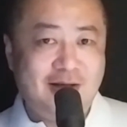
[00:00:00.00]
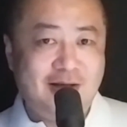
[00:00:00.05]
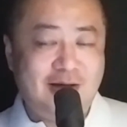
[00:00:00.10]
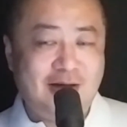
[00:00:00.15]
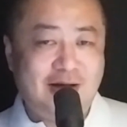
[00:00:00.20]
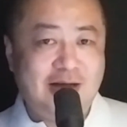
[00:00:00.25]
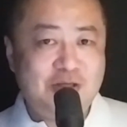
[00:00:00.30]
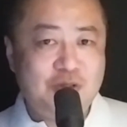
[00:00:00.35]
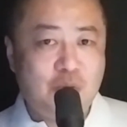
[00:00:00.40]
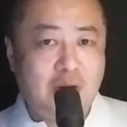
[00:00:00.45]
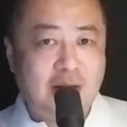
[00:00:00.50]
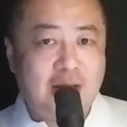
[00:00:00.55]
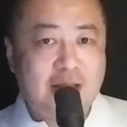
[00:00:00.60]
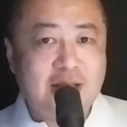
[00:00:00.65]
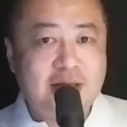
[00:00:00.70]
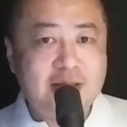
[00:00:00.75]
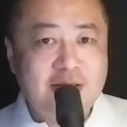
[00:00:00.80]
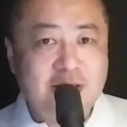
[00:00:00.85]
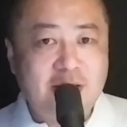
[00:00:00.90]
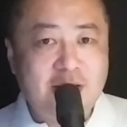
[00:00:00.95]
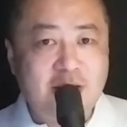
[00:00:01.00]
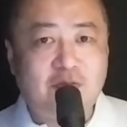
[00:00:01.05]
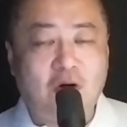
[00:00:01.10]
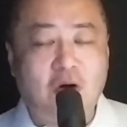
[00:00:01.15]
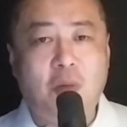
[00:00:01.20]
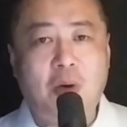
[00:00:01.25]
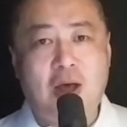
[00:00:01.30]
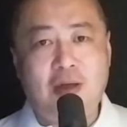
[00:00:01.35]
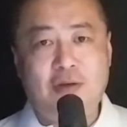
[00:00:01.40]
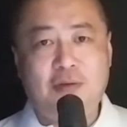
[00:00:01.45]
I just want to let that sink in for
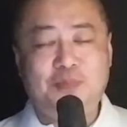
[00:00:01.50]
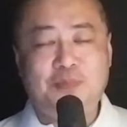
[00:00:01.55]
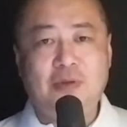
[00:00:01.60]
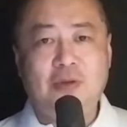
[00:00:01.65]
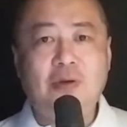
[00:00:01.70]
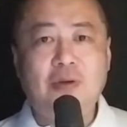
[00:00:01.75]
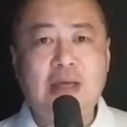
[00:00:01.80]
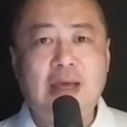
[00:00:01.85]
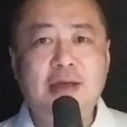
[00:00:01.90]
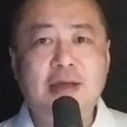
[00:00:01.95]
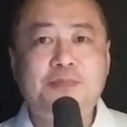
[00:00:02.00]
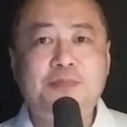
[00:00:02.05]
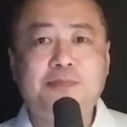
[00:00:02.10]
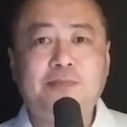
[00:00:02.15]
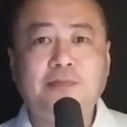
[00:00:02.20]
a while, okay?